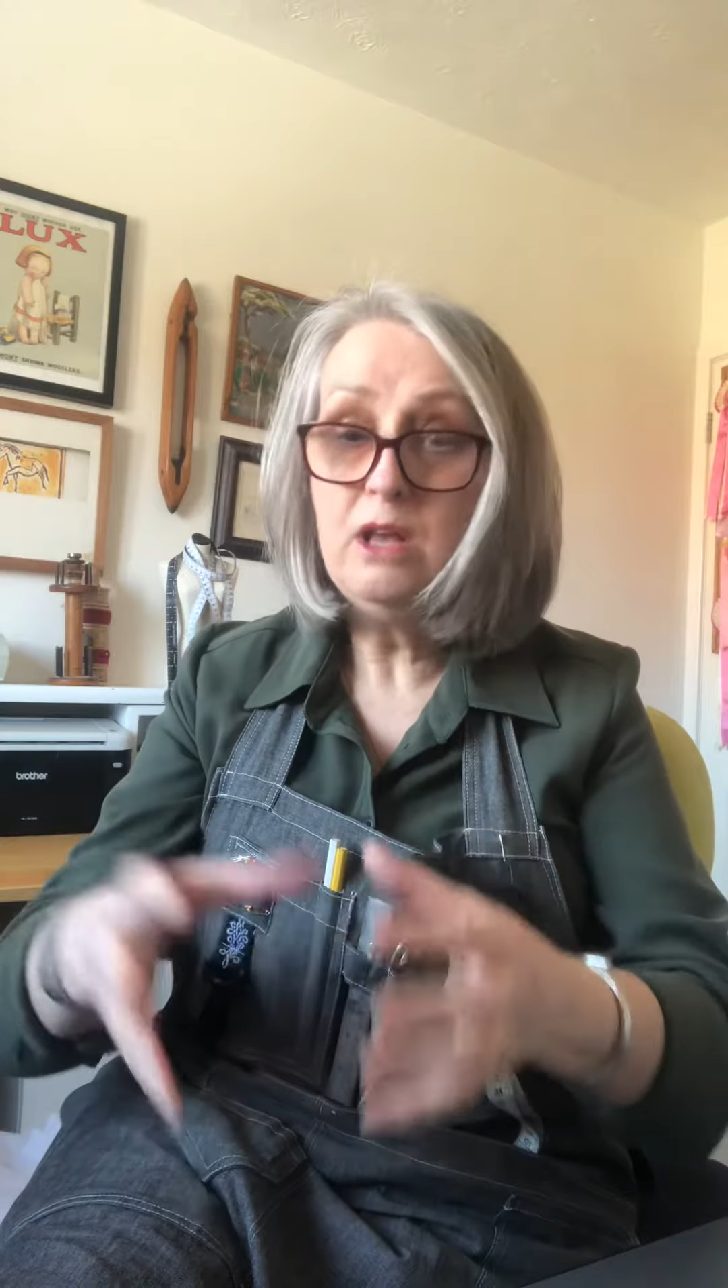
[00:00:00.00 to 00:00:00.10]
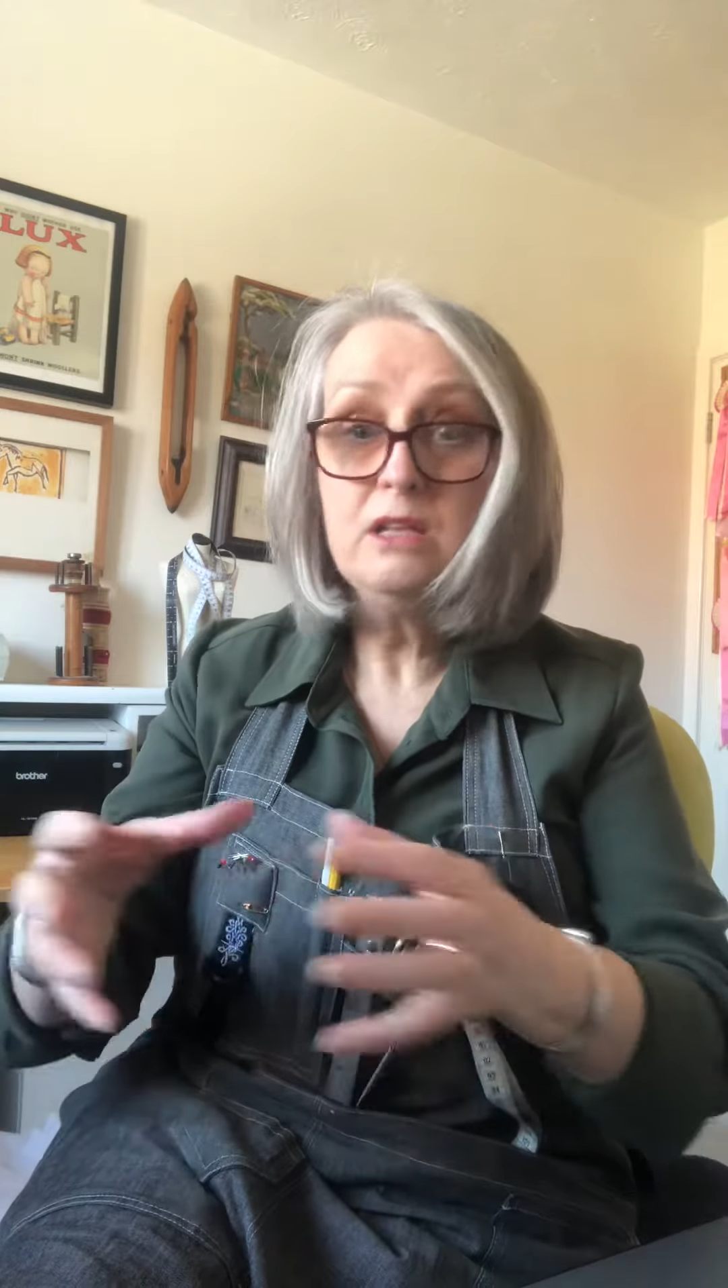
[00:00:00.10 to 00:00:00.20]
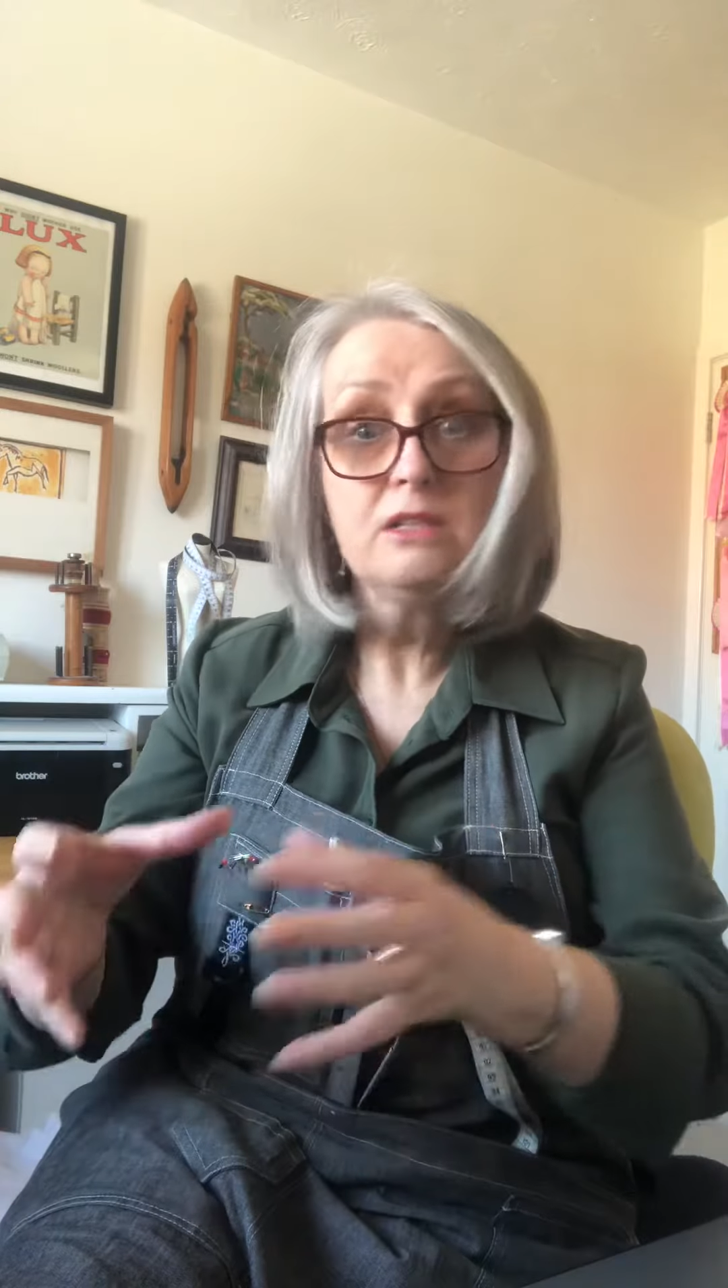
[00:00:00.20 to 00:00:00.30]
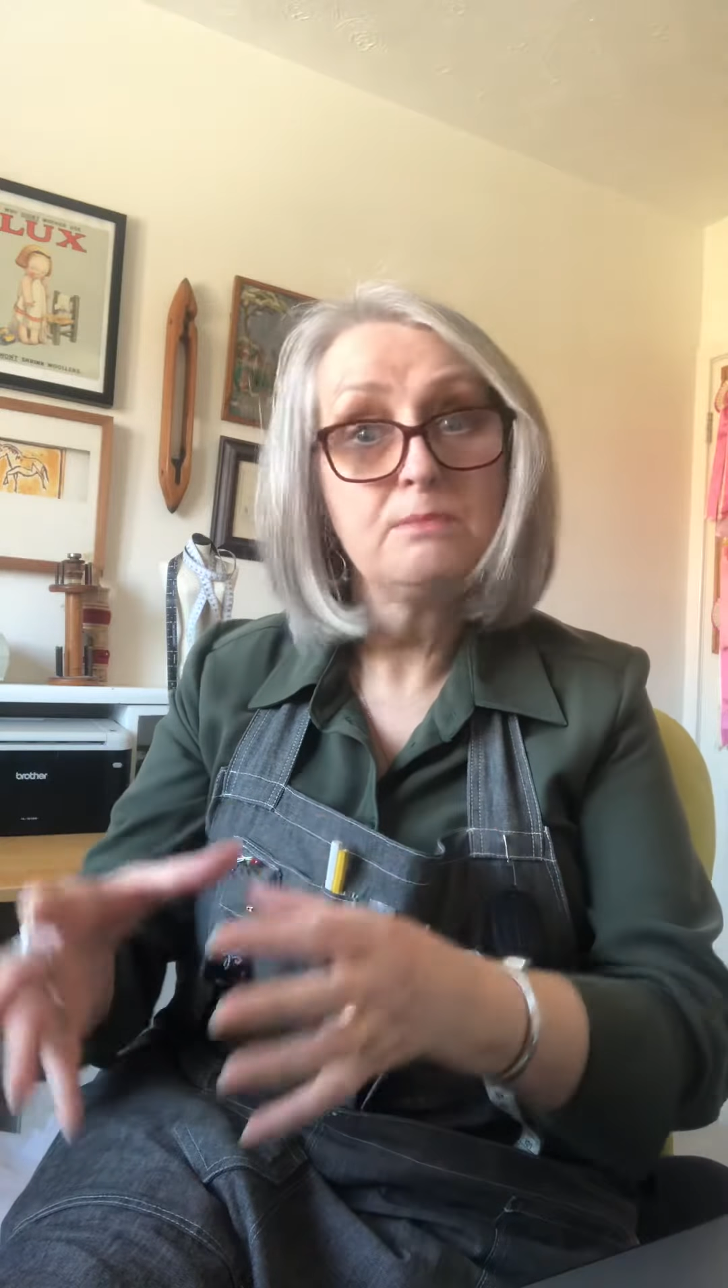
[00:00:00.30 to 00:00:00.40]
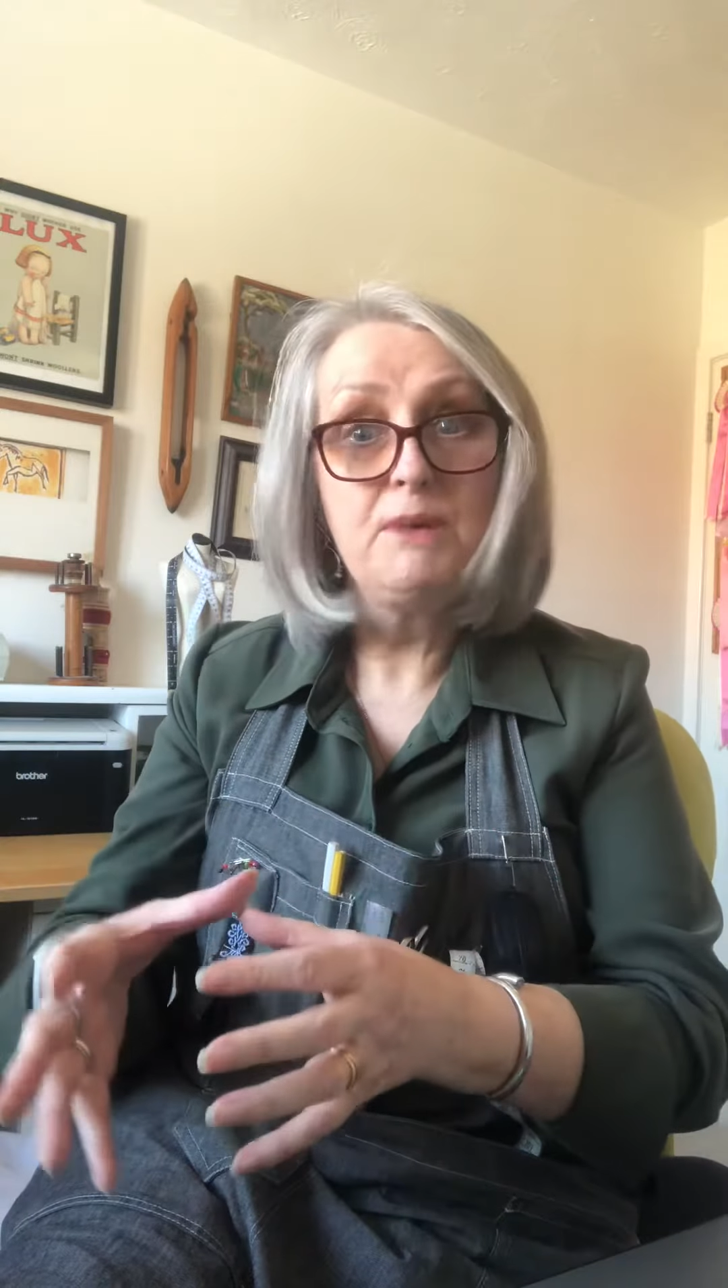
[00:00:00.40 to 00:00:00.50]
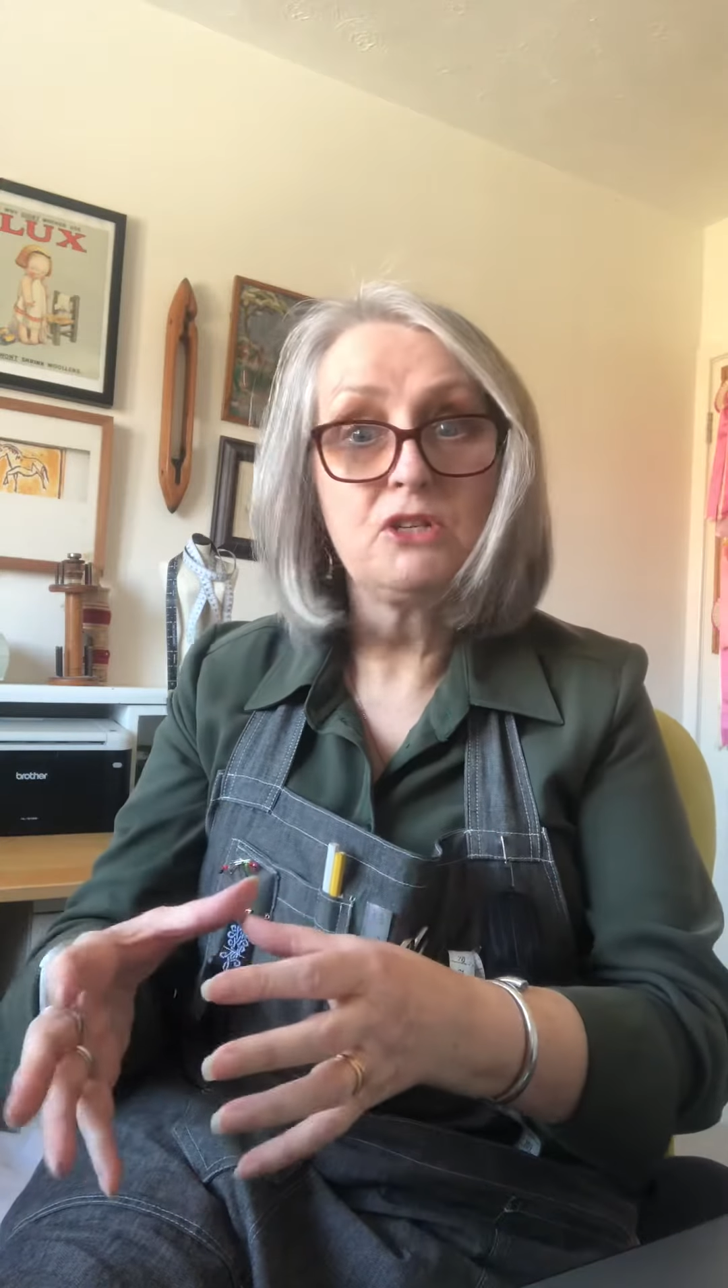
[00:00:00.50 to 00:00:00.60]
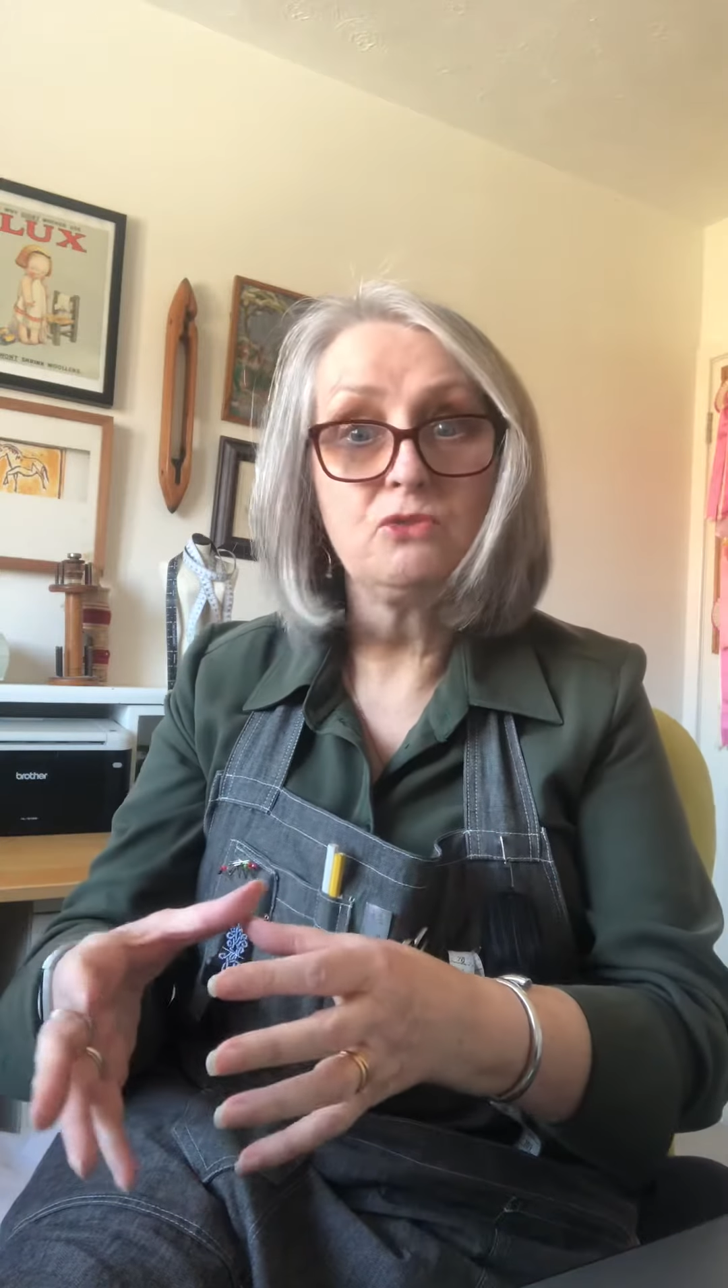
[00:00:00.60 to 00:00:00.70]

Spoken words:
special